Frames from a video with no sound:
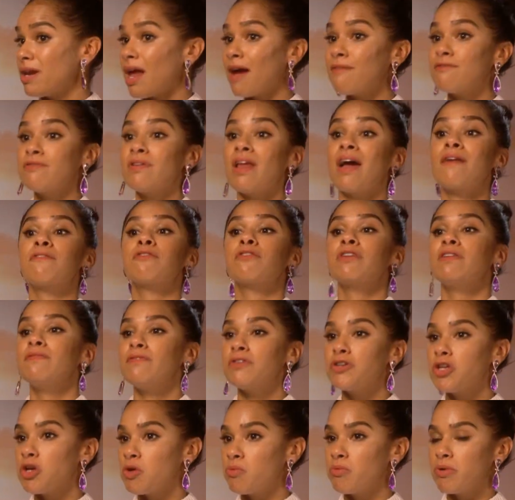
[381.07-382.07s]
have never
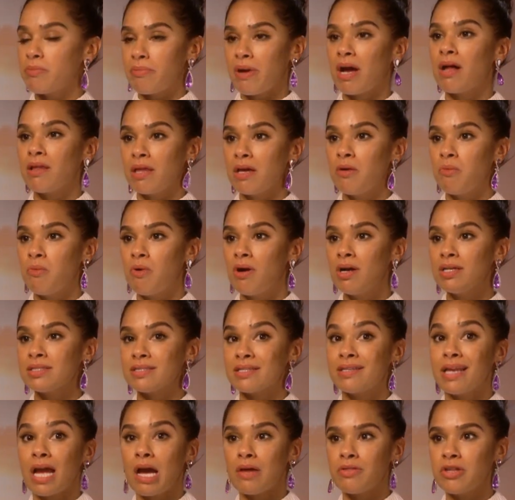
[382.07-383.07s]
even known what ballet was,
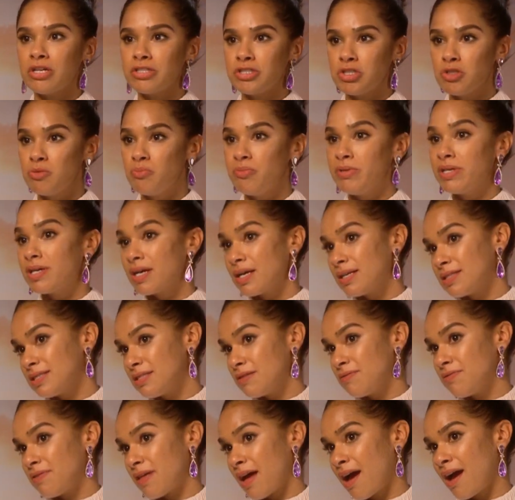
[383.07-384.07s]
and now they do because
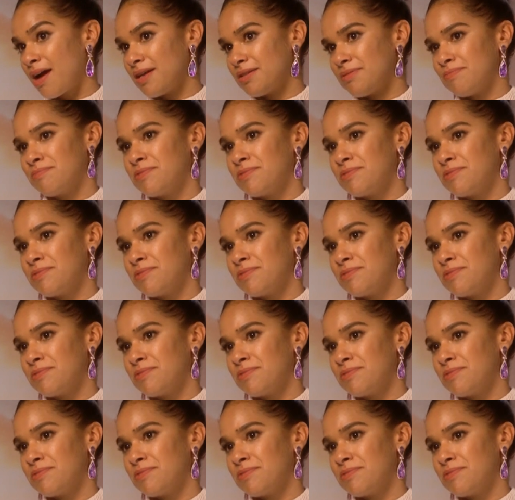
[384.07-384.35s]
of that.